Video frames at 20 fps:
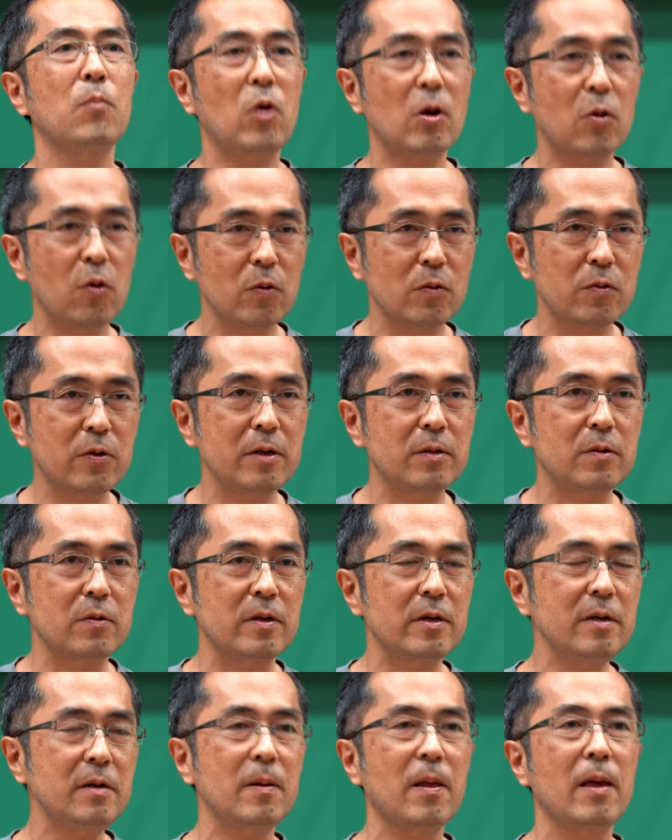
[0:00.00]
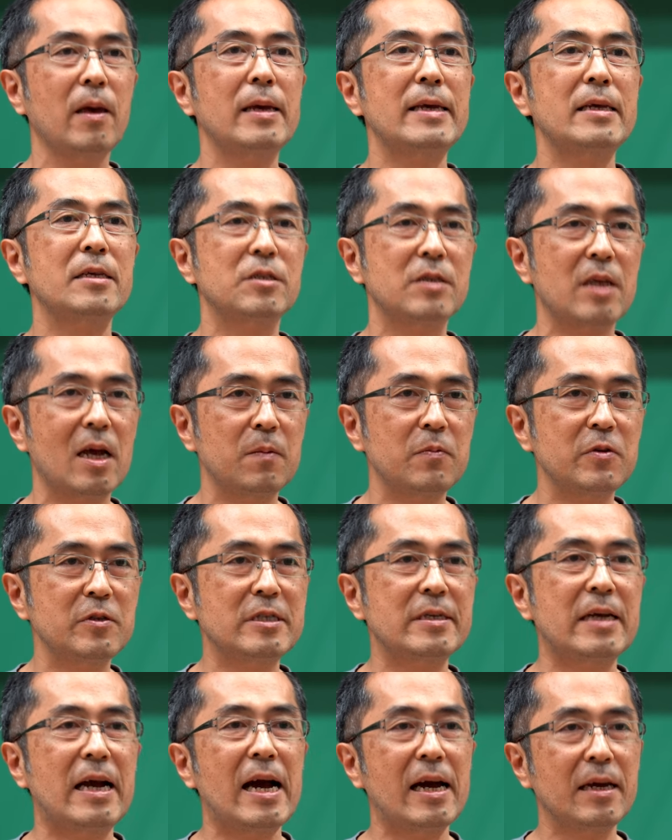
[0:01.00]
More concretely,
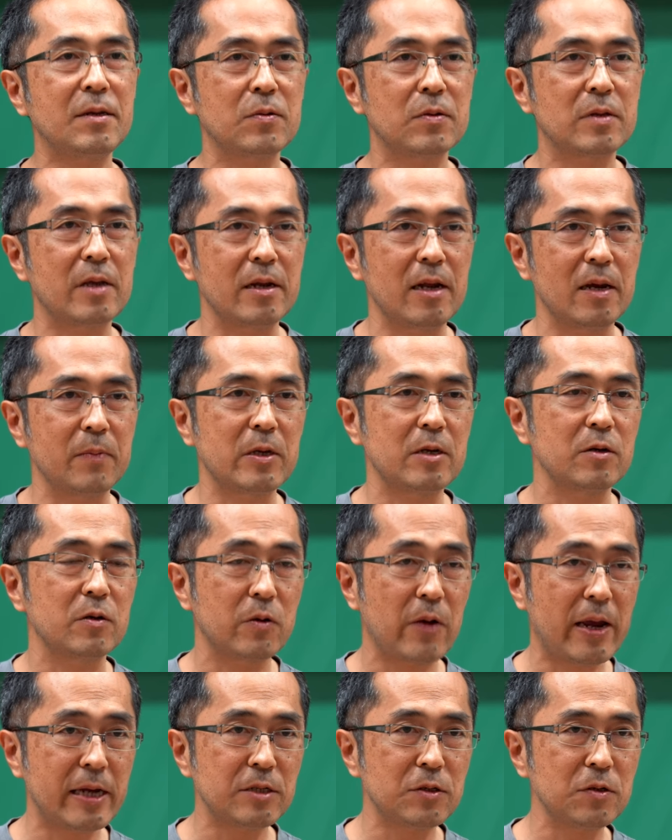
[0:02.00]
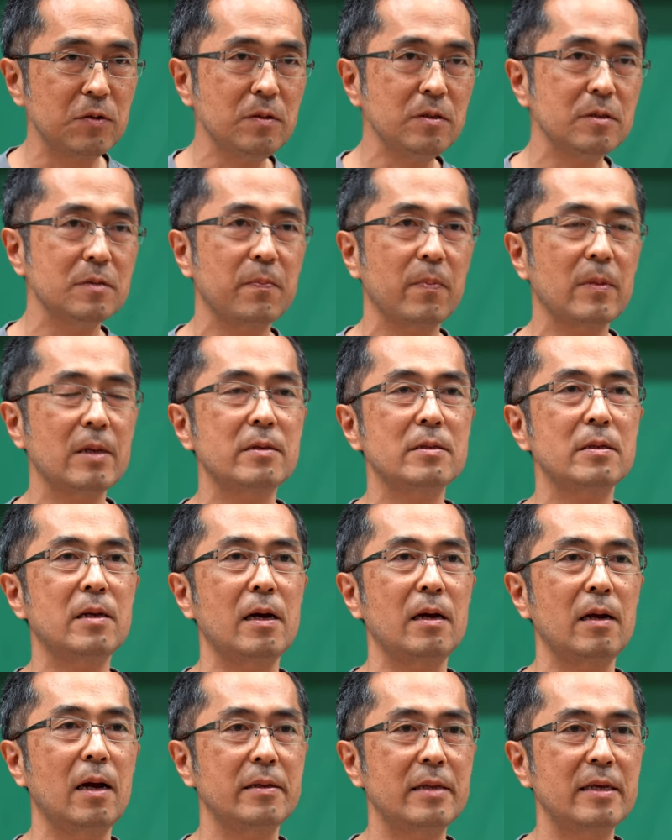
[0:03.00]
establishing hydrodynamic equations,
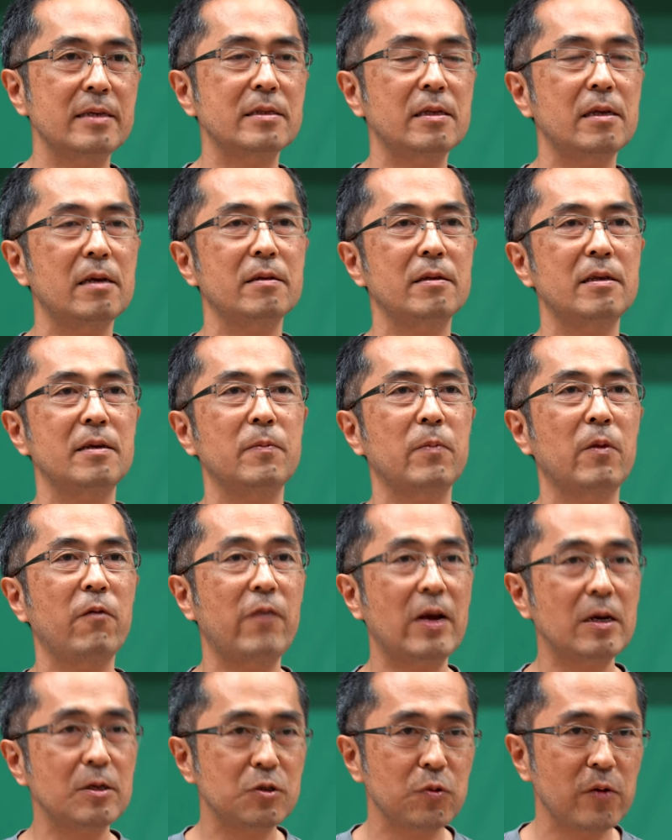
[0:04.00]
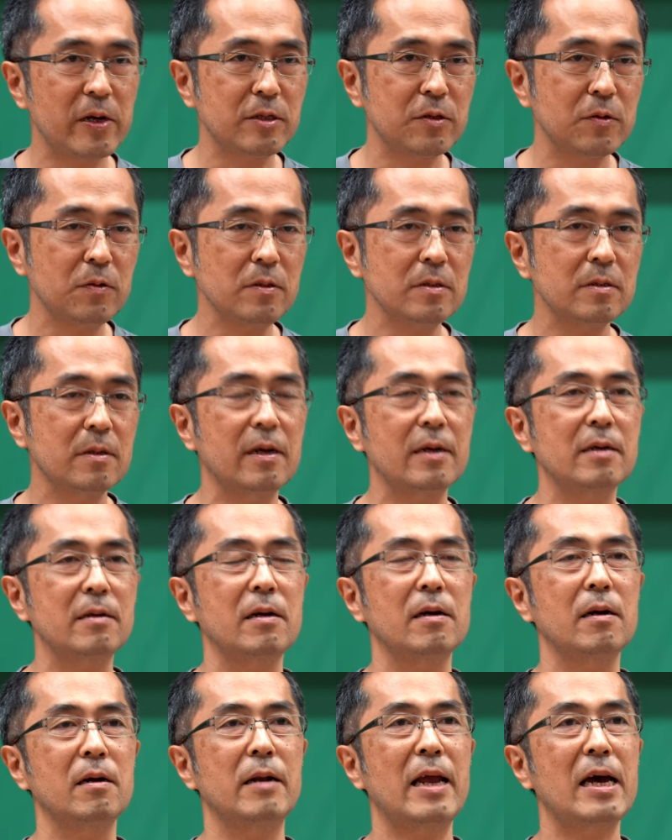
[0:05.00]
understanding fluctuations
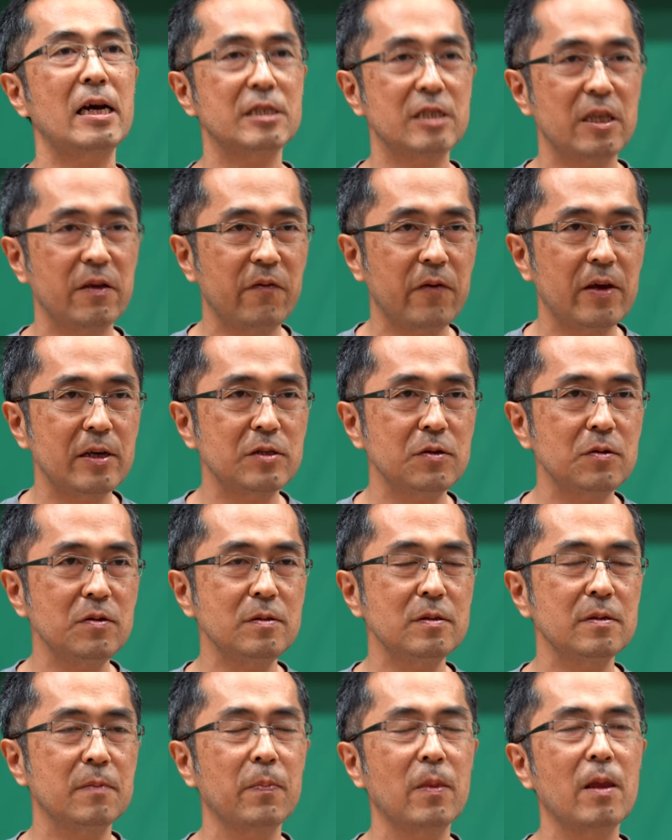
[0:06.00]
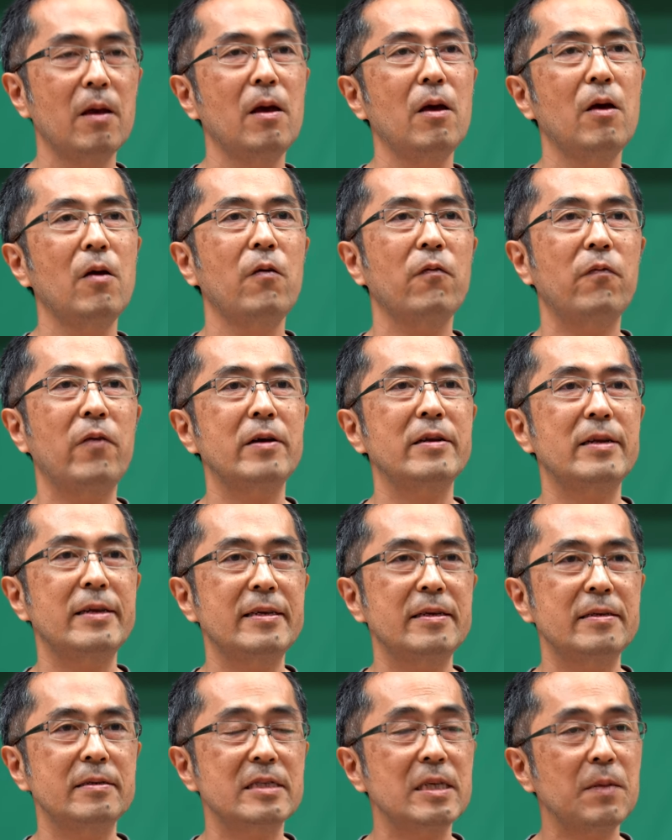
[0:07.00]
like large deviations,
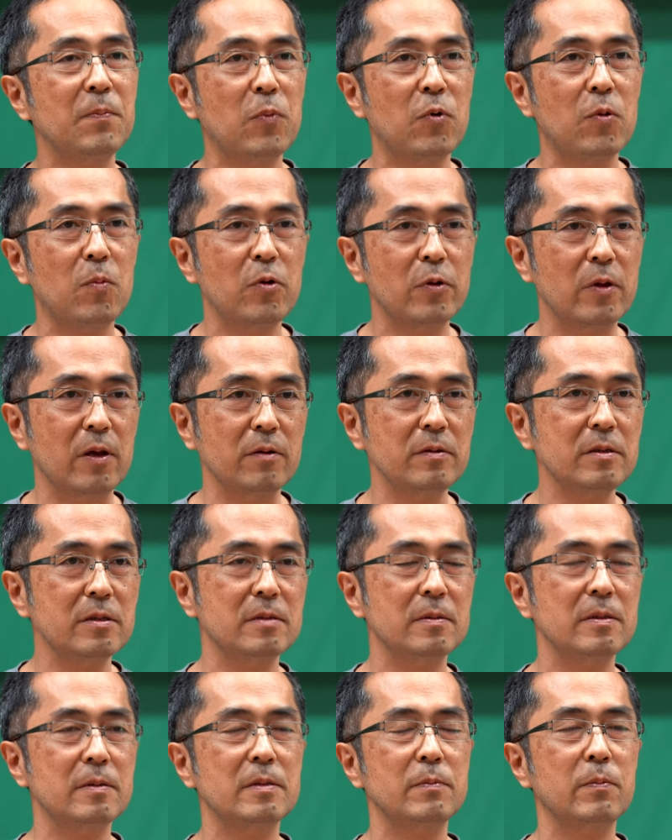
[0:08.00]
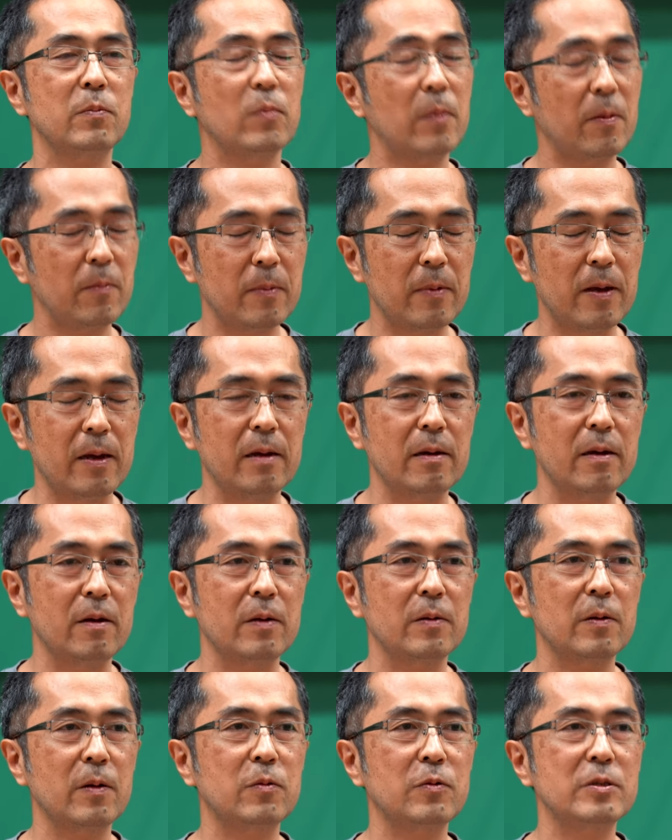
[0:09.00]
finding simple models
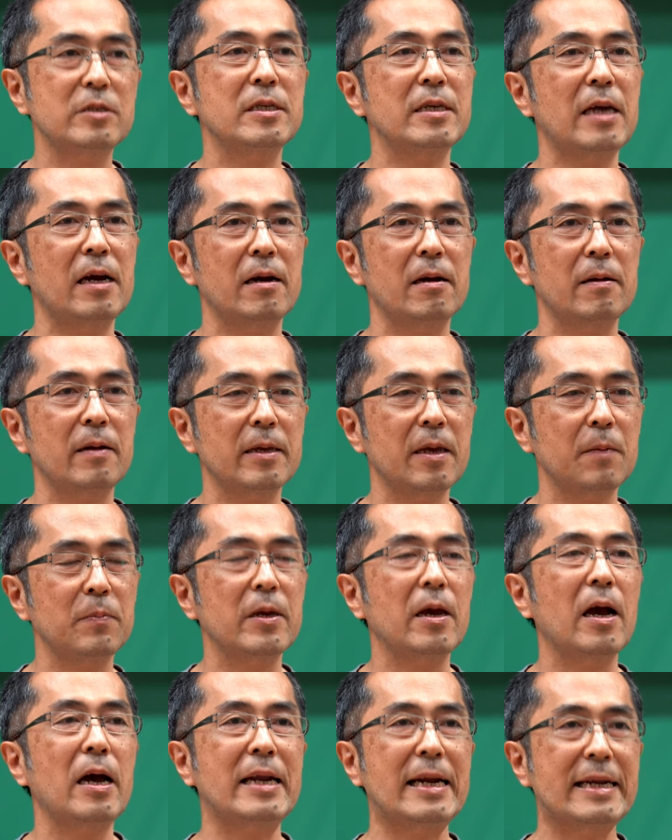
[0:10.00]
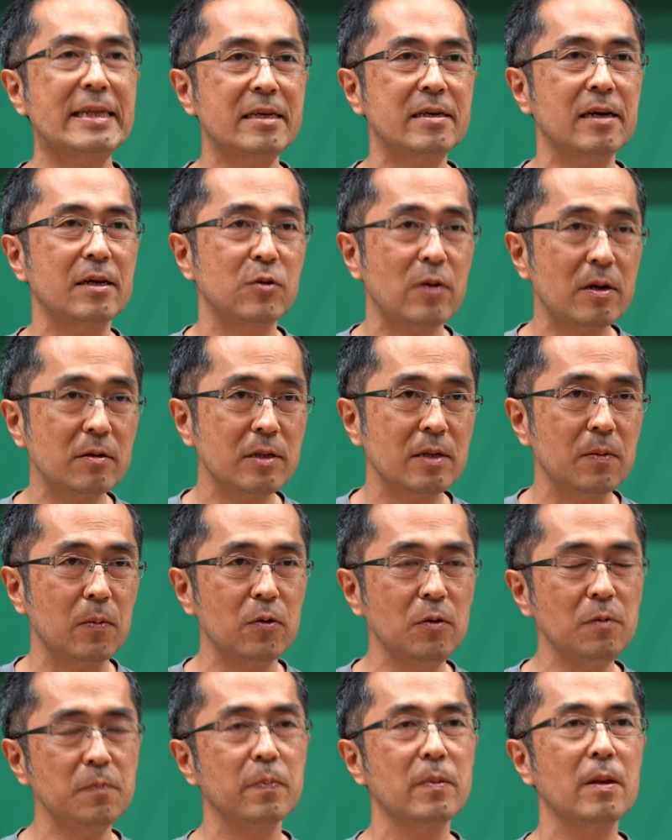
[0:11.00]
which can be analytically
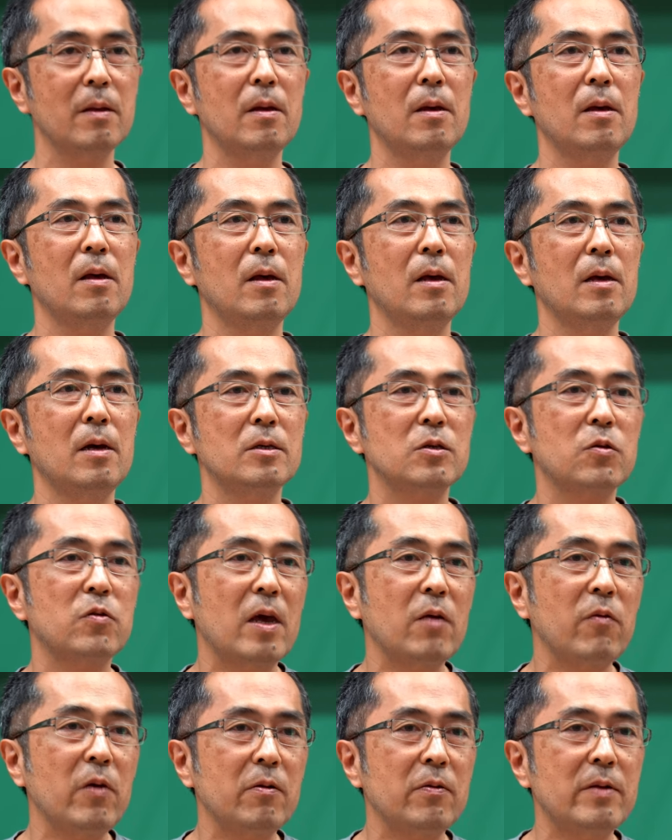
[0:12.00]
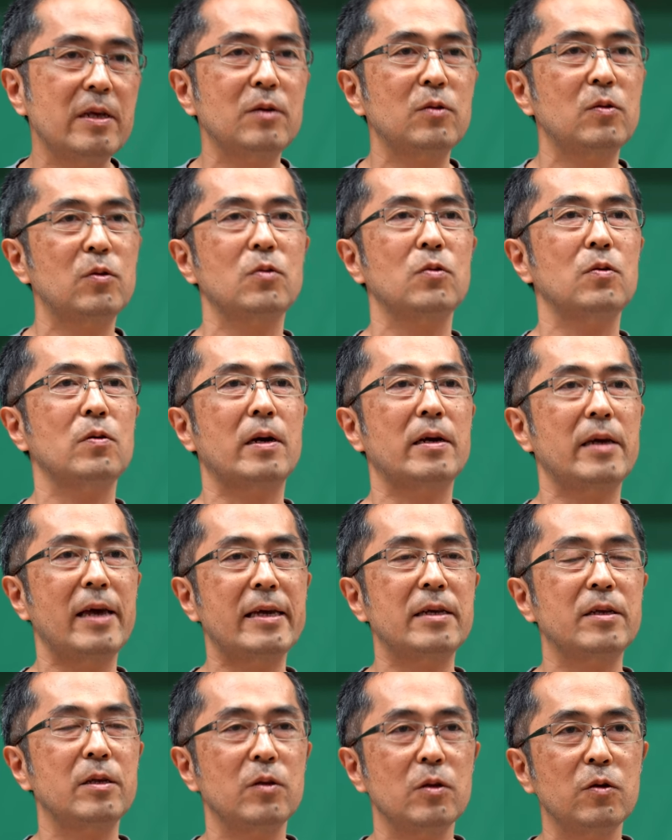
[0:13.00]
tractable, so they will lead to,
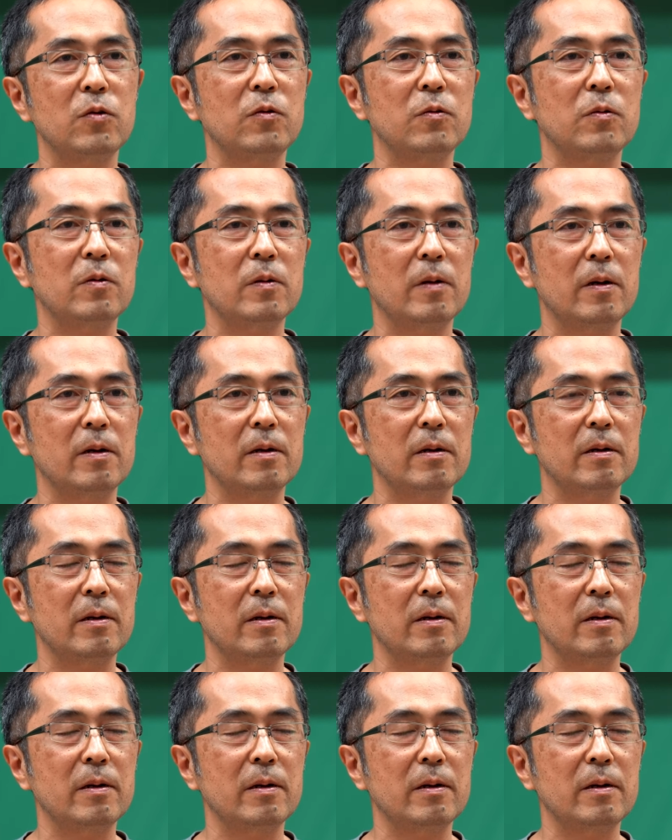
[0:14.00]
again, new